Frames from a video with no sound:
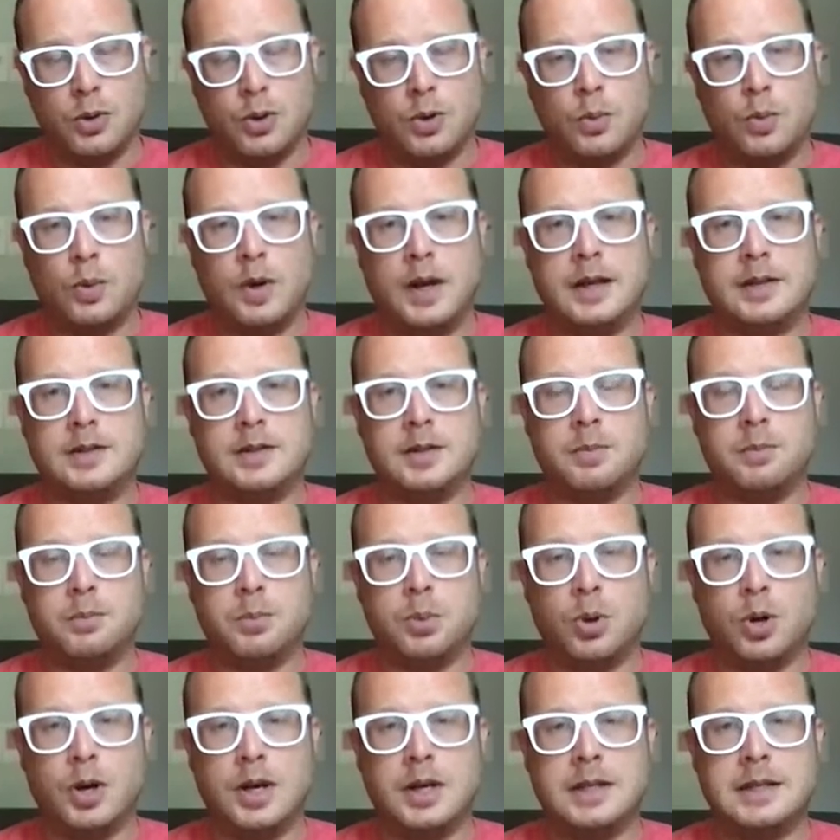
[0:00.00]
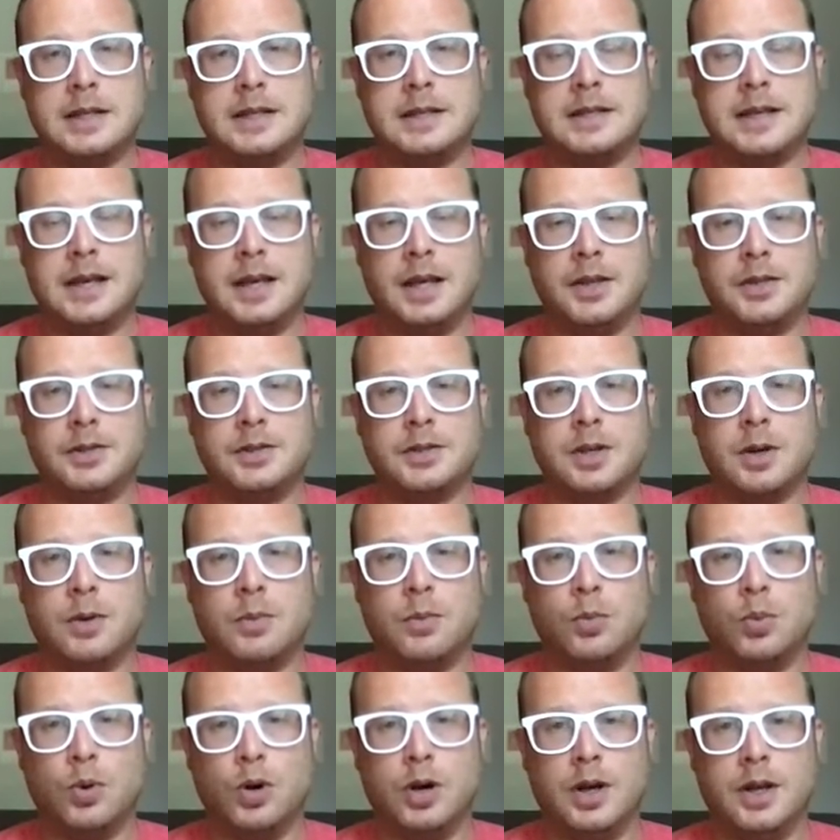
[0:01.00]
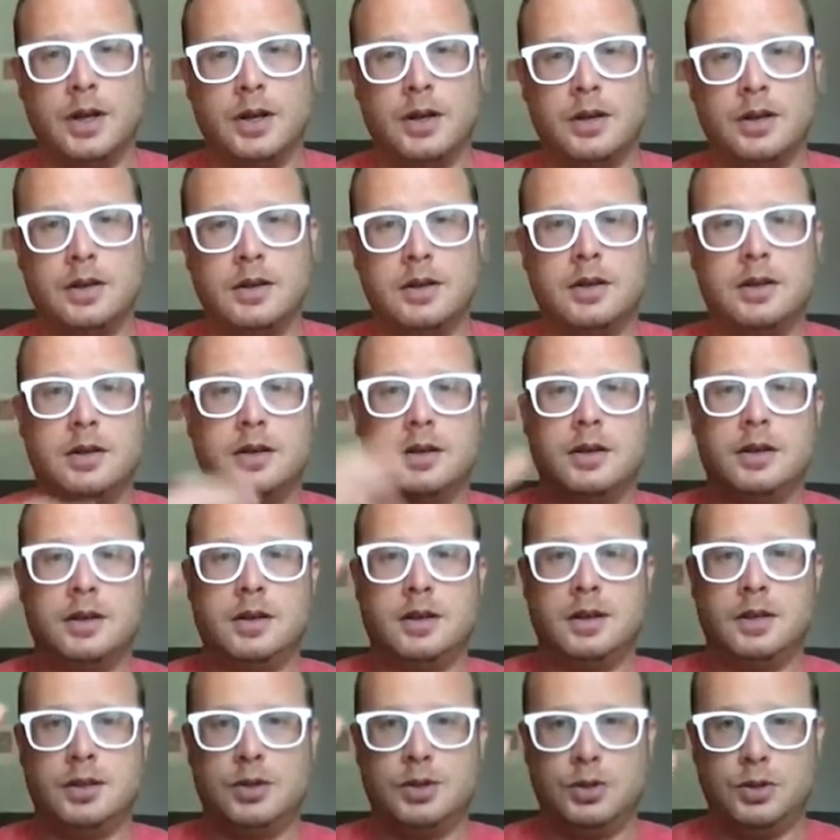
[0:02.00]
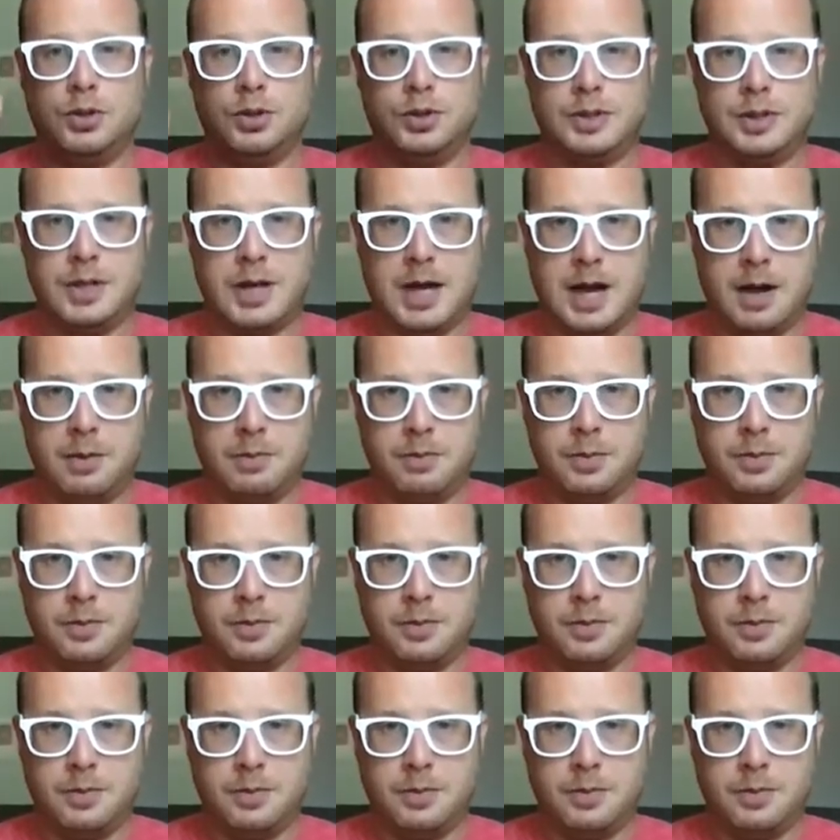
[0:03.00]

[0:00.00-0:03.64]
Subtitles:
when it's important to tell someone to stop,